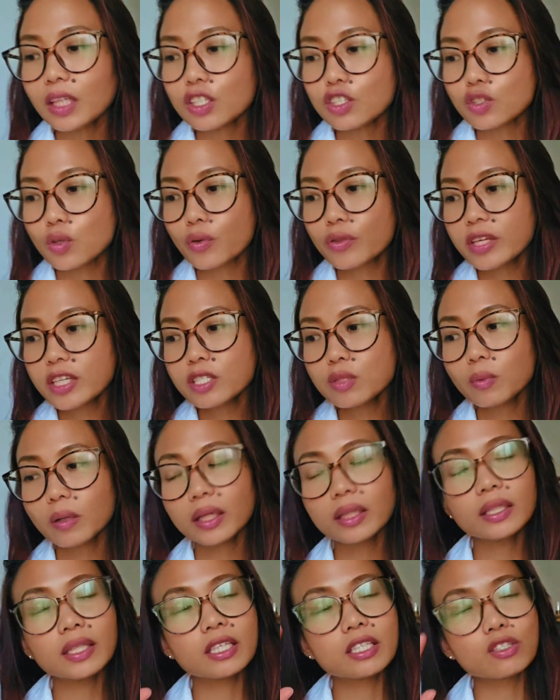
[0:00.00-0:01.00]
So this
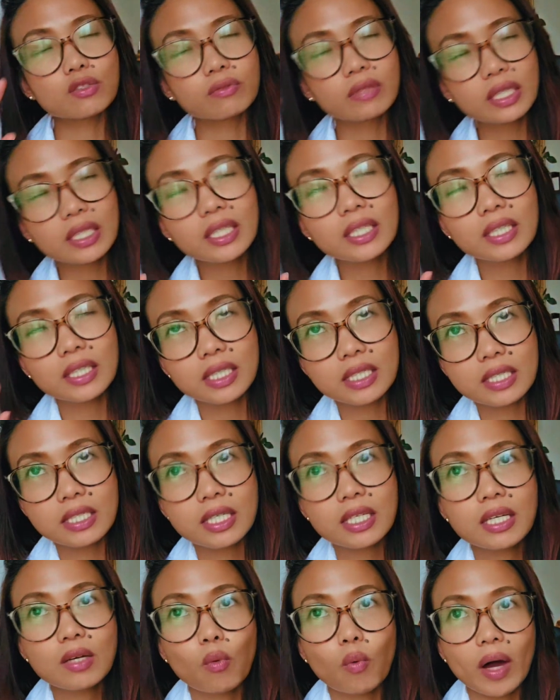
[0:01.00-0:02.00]
one is really
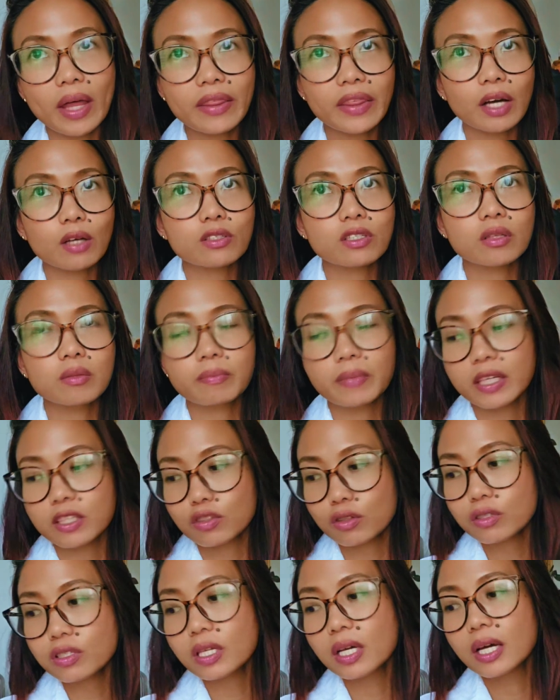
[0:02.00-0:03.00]
easy, 1,000
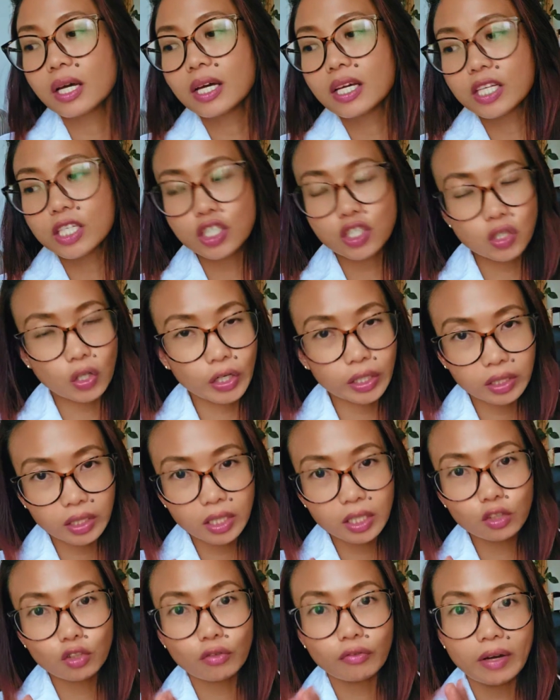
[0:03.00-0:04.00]
pesos,
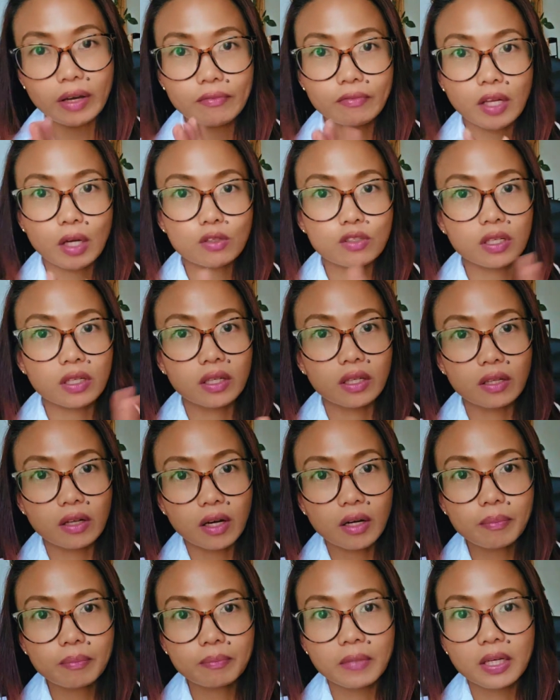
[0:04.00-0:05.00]
starting to 5,000 and
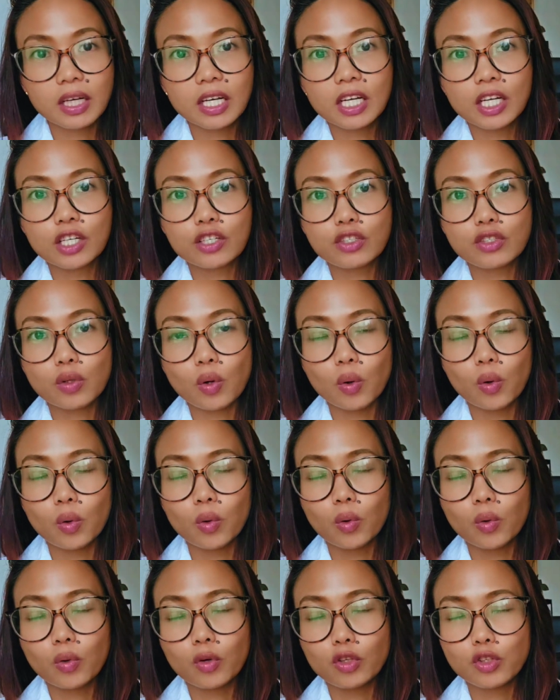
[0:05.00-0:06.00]
up.
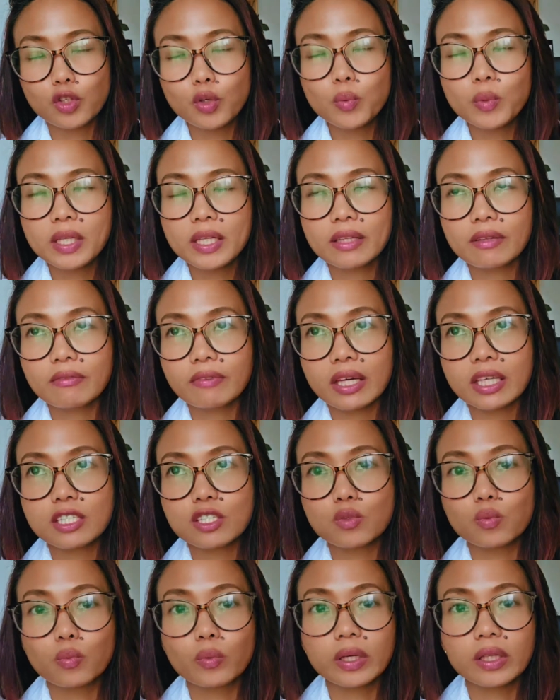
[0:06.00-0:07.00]
So you will
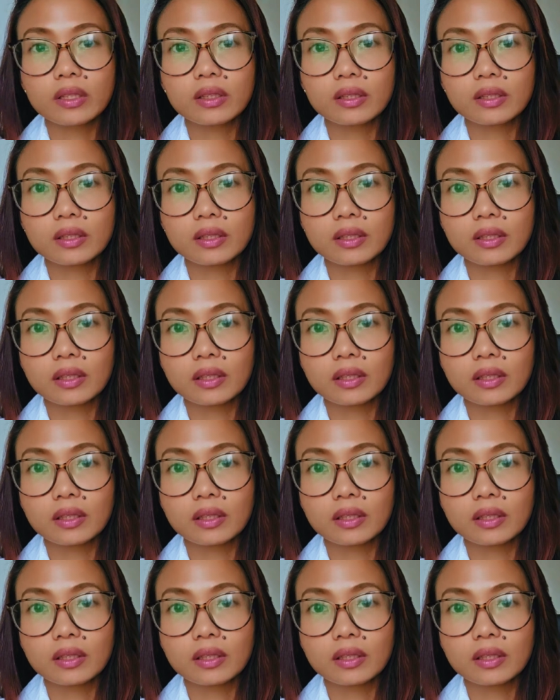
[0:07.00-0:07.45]
invest with